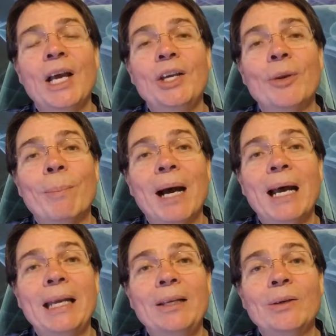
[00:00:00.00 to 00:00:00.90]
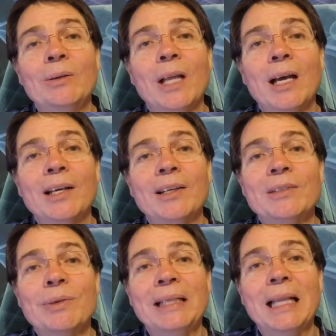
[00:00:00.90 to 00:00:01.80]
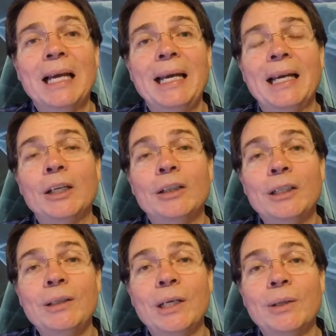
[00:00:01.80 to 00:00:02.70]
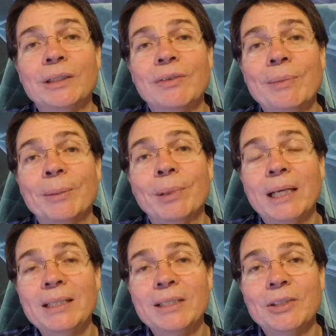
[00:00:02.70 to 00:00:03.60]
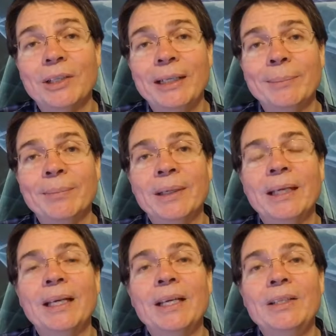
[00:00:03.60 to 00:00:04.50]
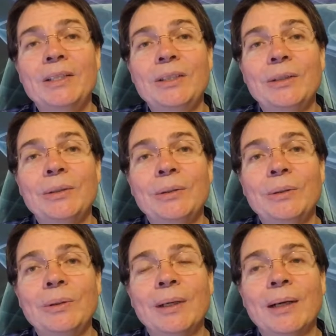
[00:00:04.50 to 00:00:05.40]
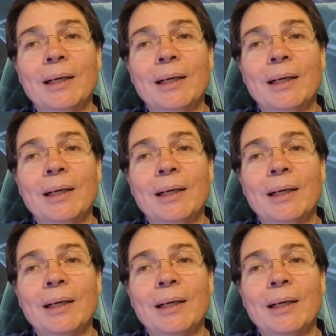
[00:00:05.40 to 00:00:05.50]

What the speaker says: your body no longer is relying on glucose from your bloodstream to